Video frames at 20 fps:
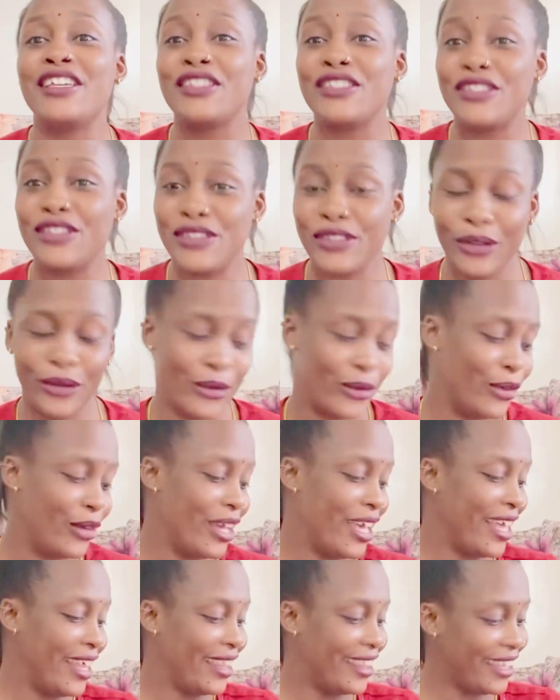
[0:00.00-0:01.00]
So
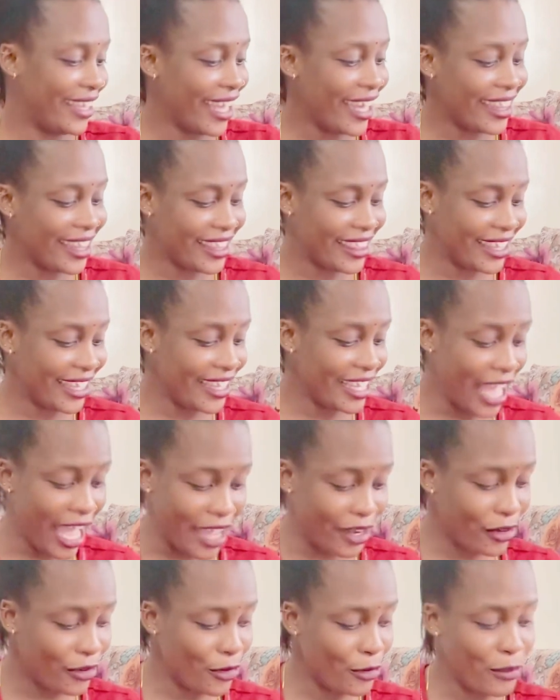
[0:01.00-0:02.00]
the other thing,
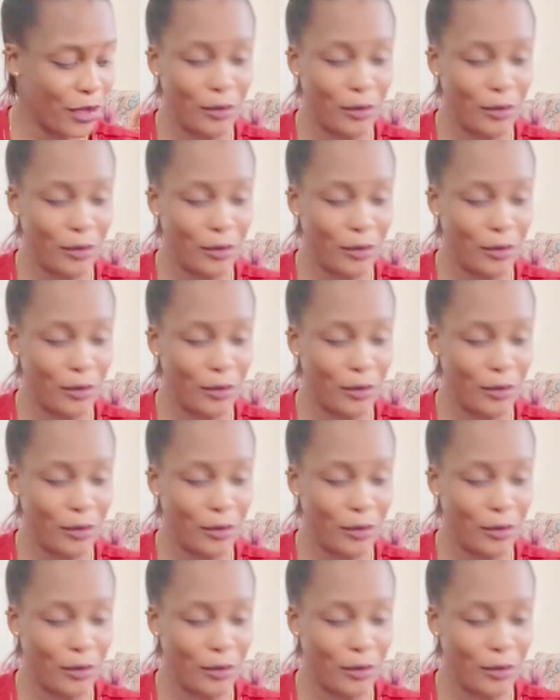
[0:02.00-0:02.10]
I don't know,